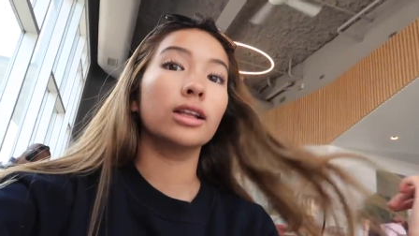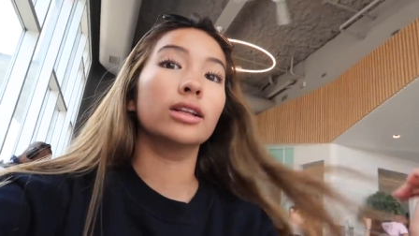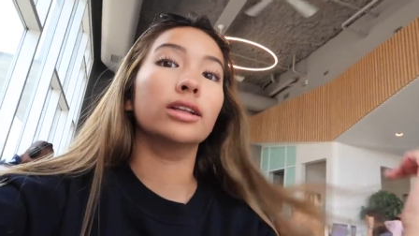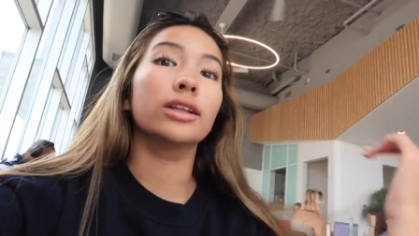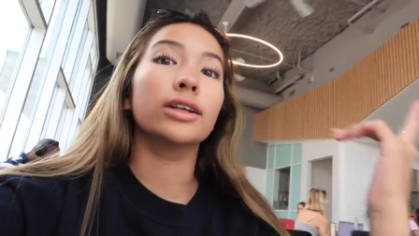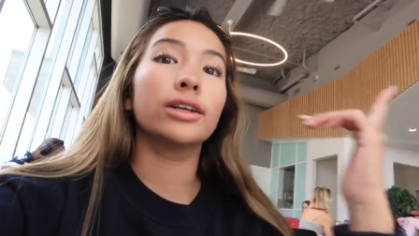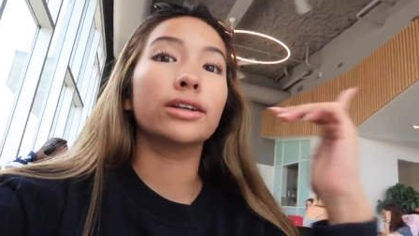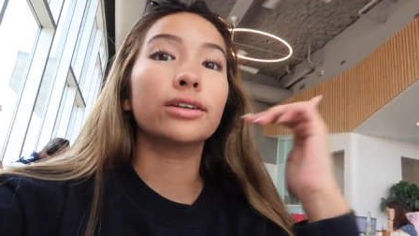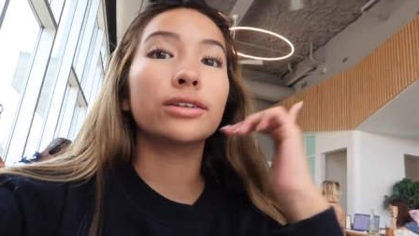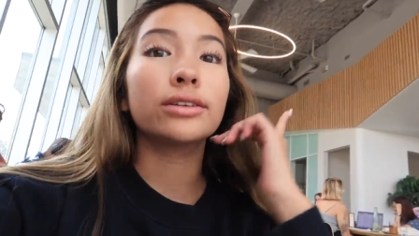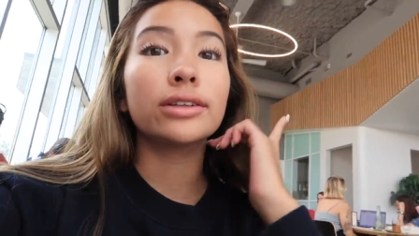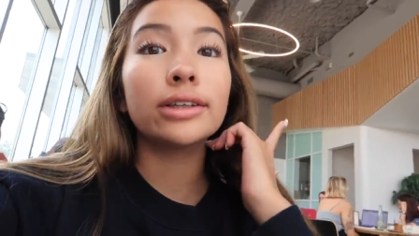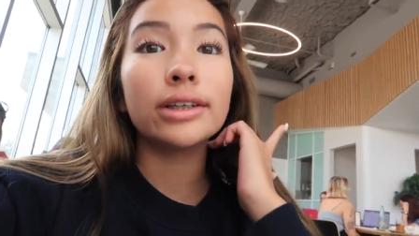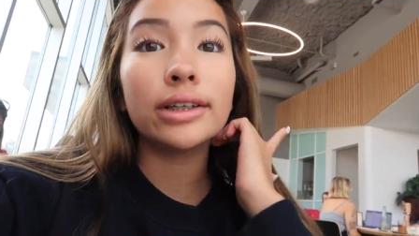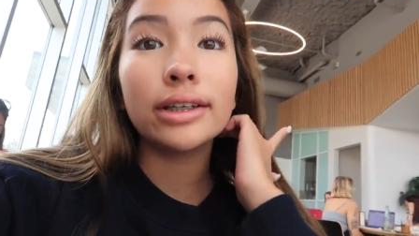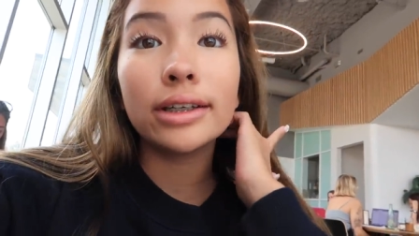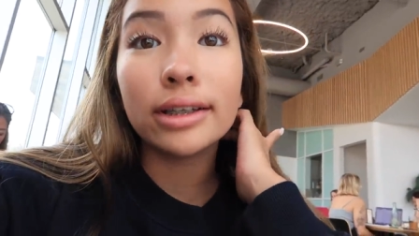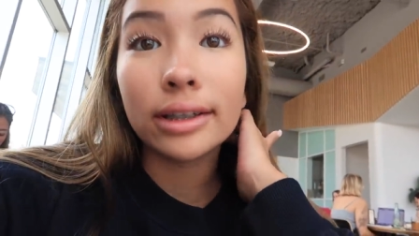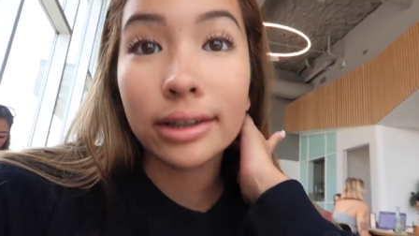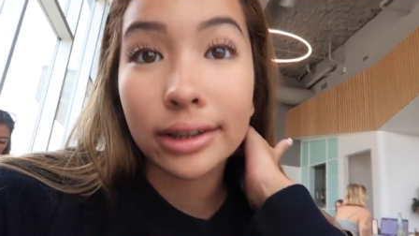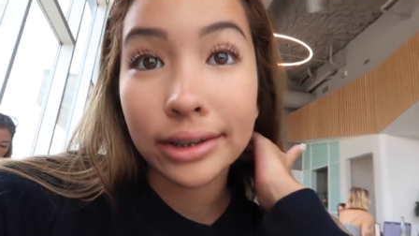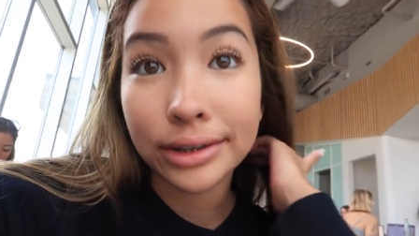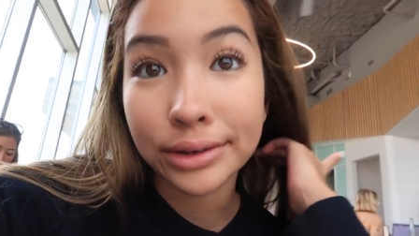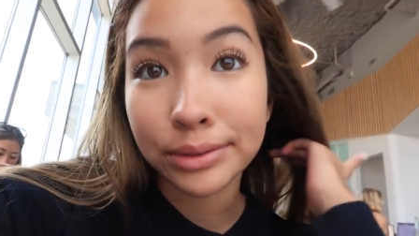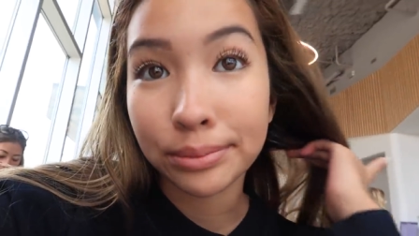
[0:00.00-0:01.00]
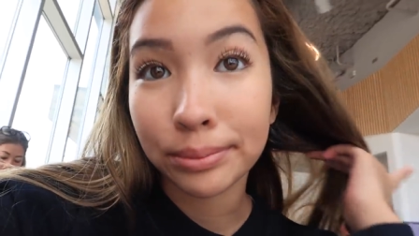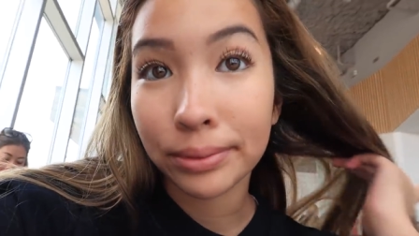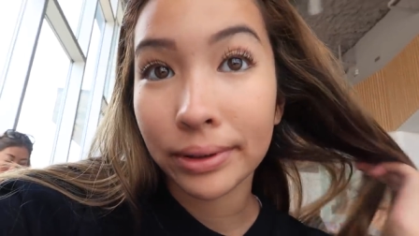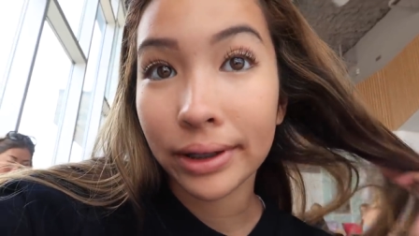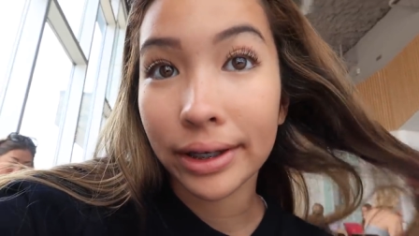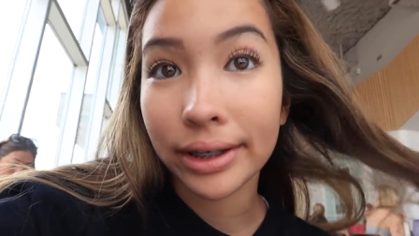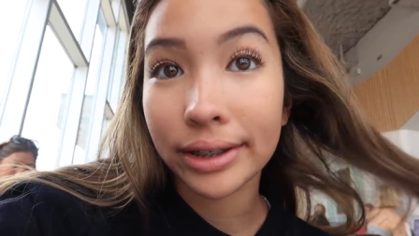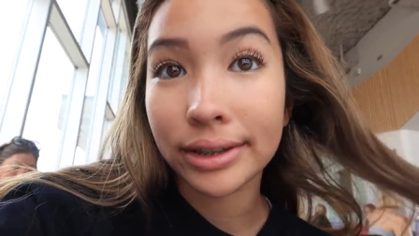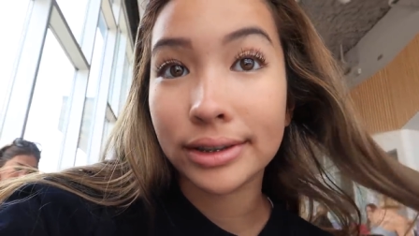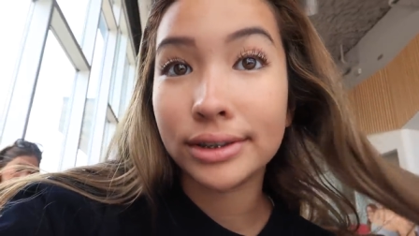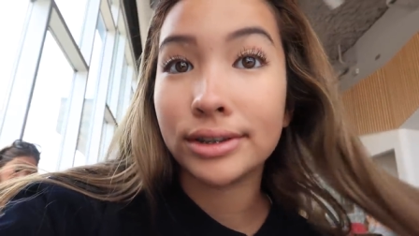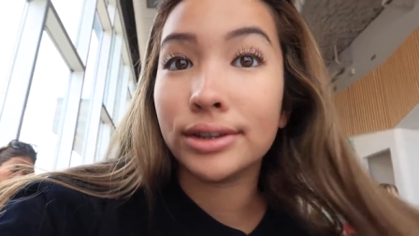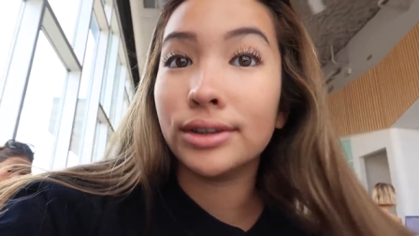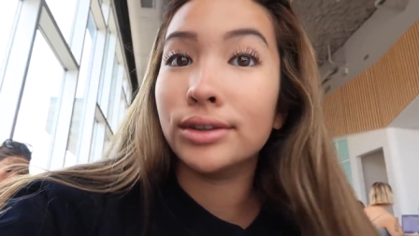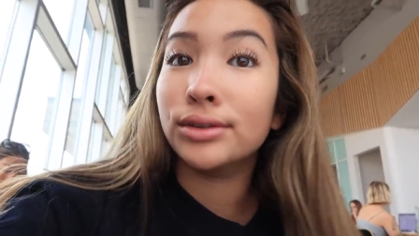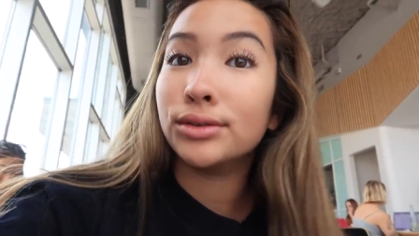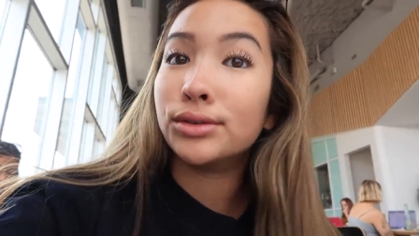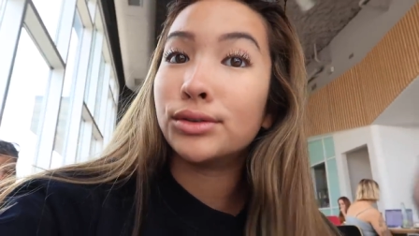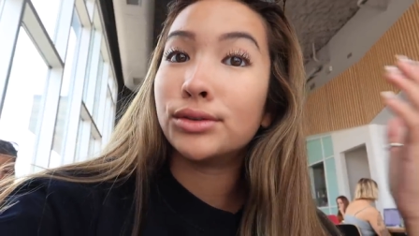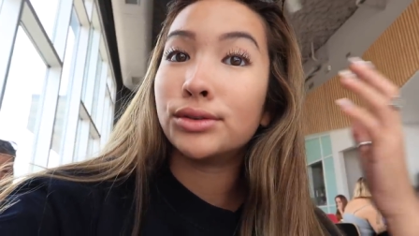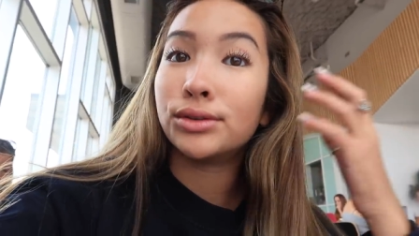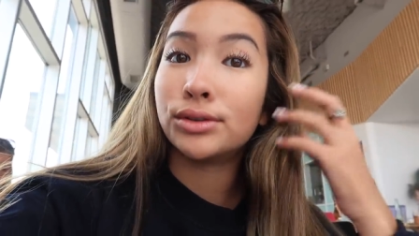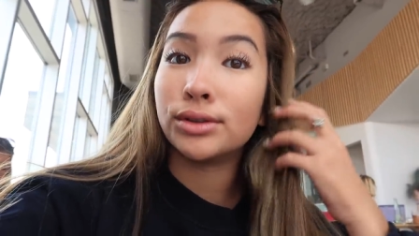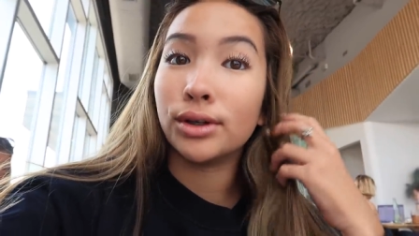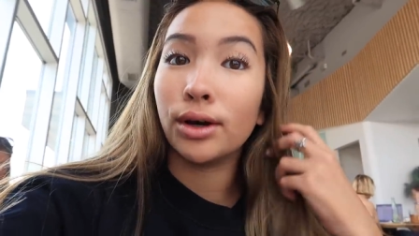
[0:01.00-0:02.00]
Literally, this place
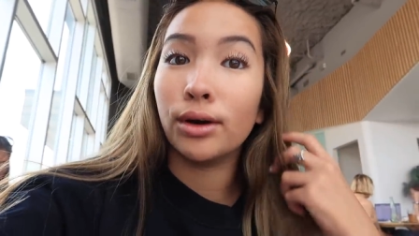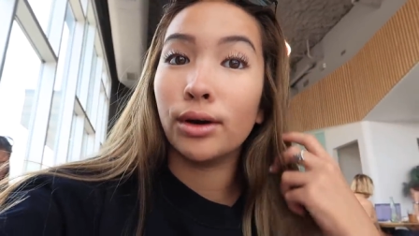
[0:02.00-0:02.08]
is